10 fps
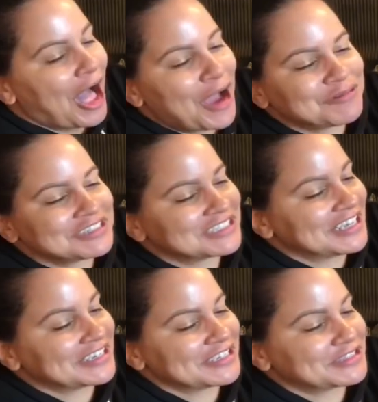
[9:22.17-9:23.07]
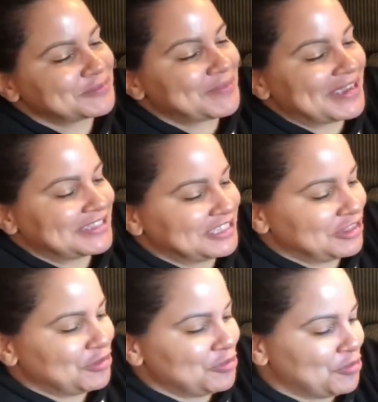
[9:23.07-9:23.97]
I was like expecting
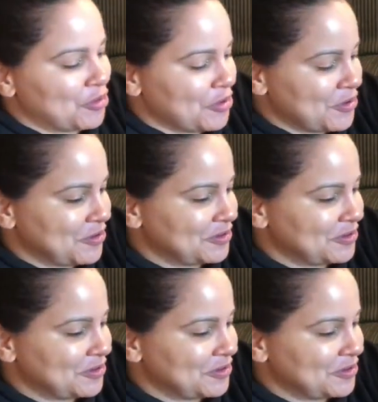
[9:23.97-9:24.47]
the worst.